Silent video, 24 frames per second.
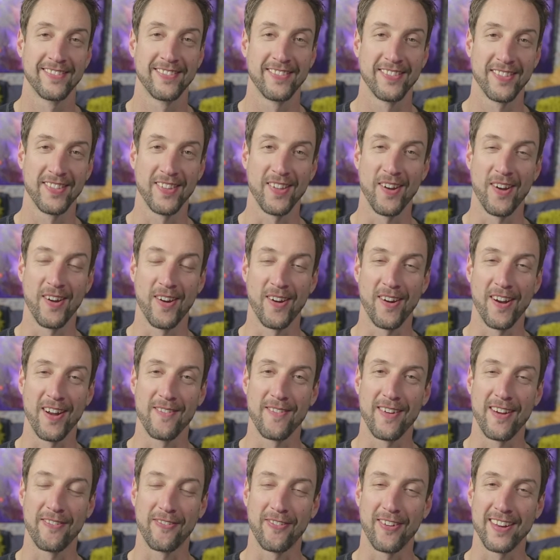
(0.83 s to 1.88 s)
All right,
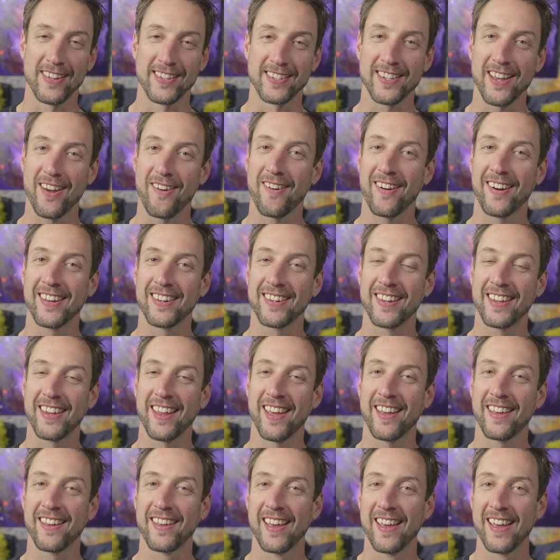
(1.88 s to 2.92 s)
my friends, how are you
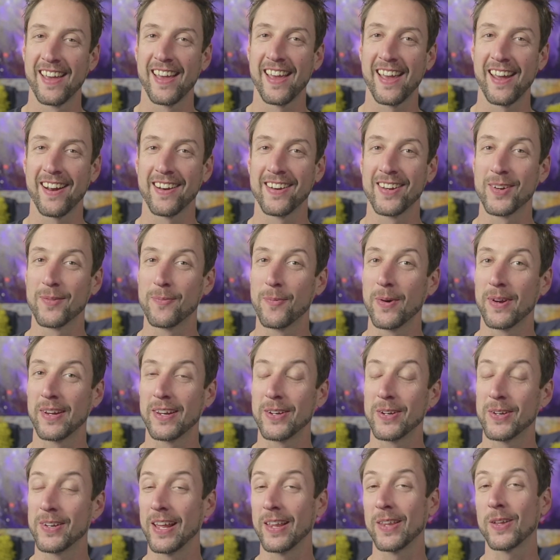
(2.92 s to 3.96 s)
today? Aaron here
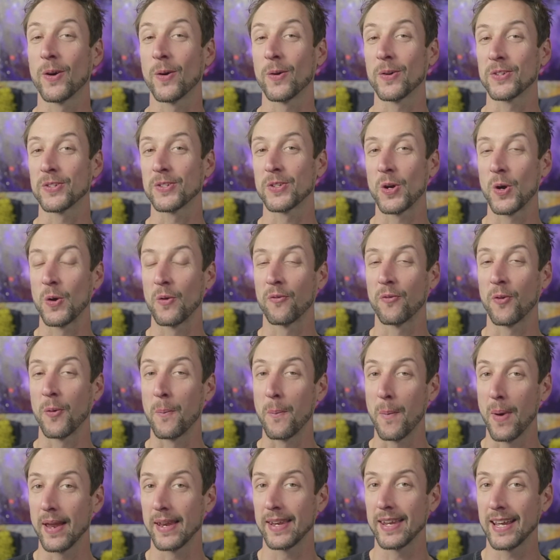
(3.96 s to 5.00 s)
bringing you daily horoscope for
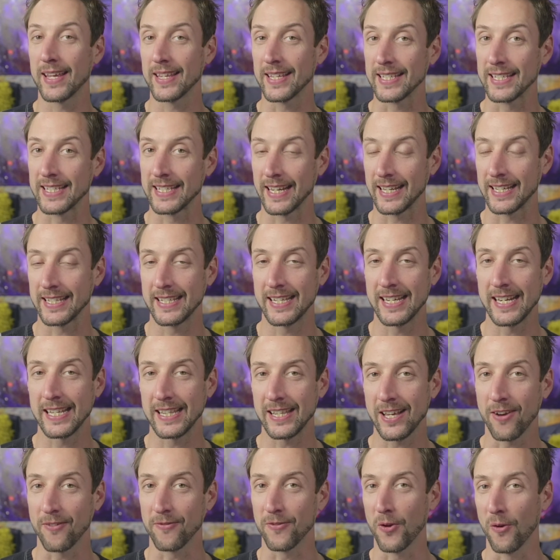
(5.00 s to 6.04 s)
Monday, the 16th
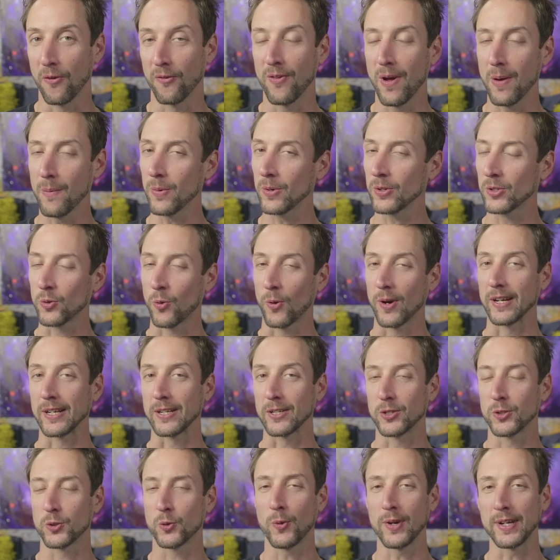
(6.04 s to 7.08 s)
of November,
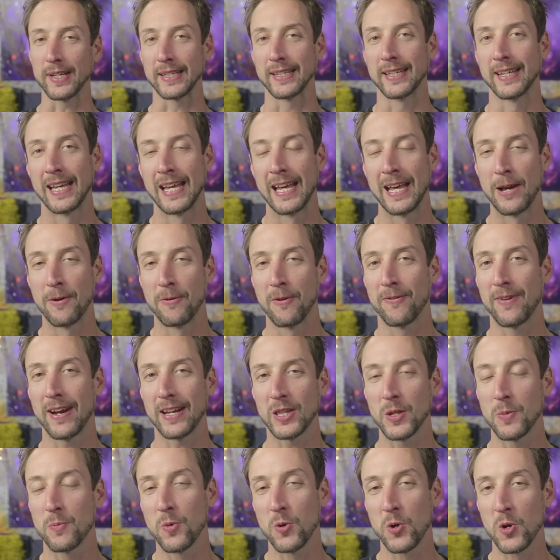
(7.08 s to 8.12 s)
2020. We've
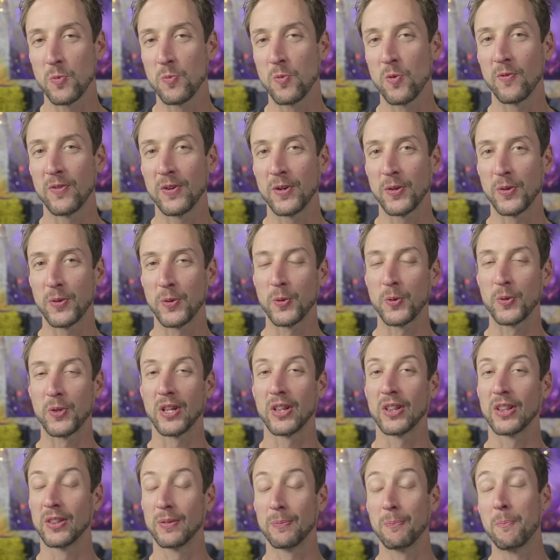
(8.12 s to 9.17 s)
got the moon moving through the
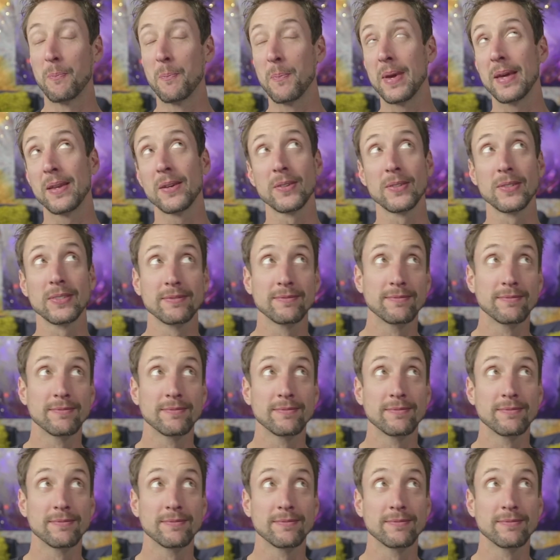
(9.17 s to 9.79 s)
middle,